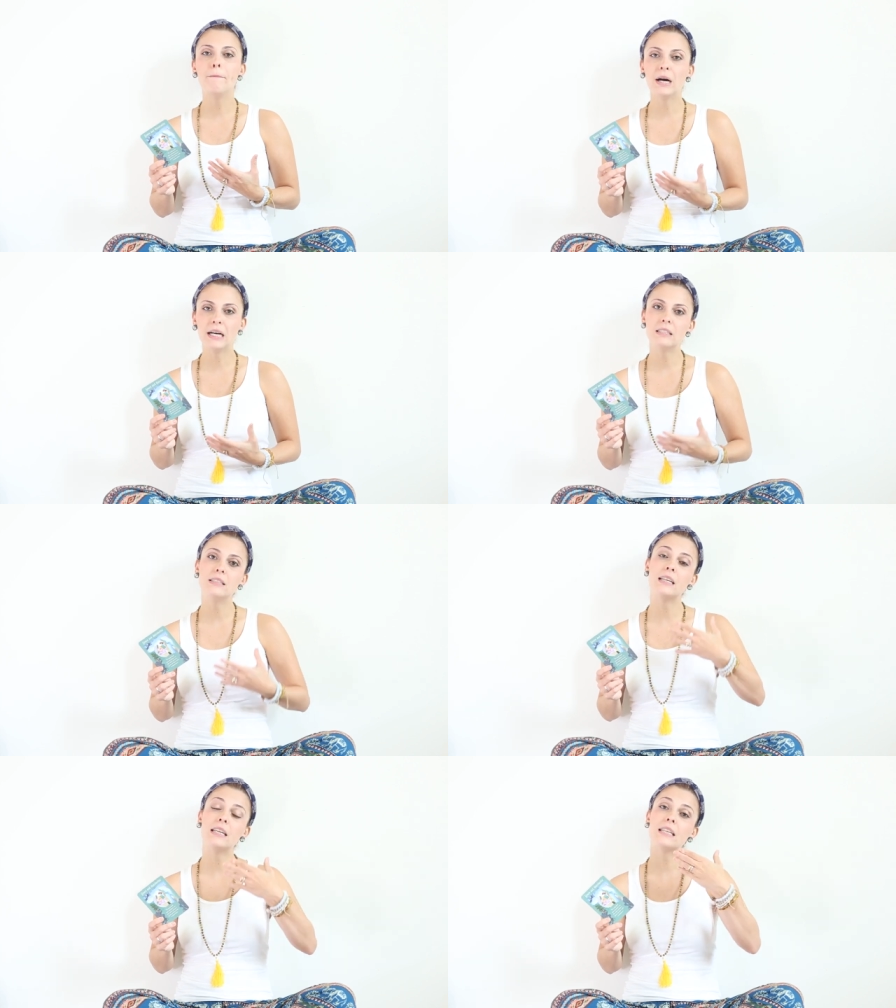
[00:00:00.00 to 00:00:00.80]
But
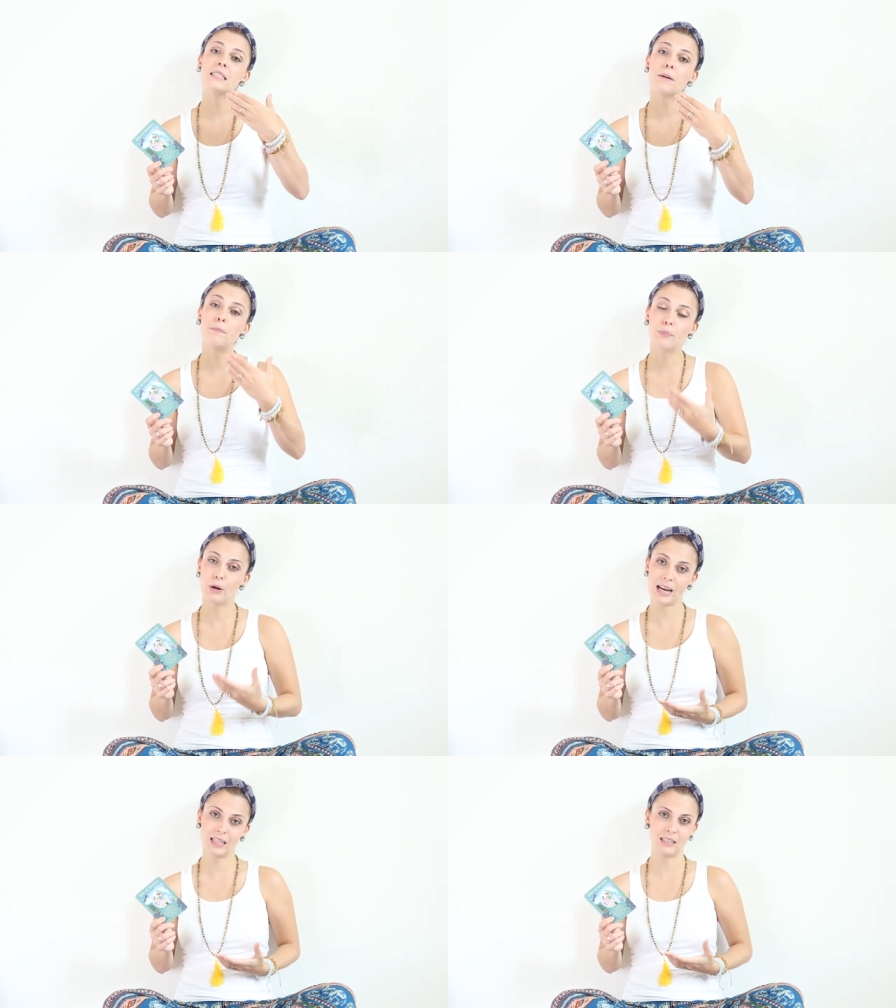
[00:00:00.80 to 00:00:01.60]
it is a
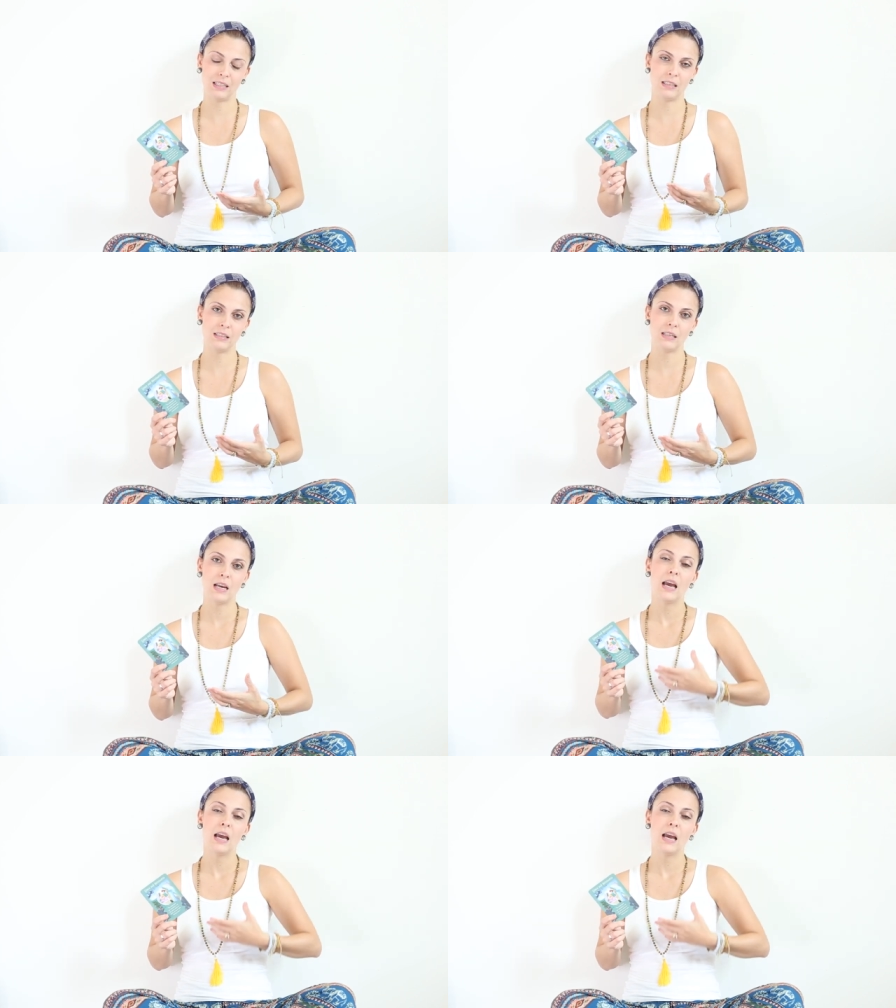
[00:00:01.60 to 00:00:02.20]
practice.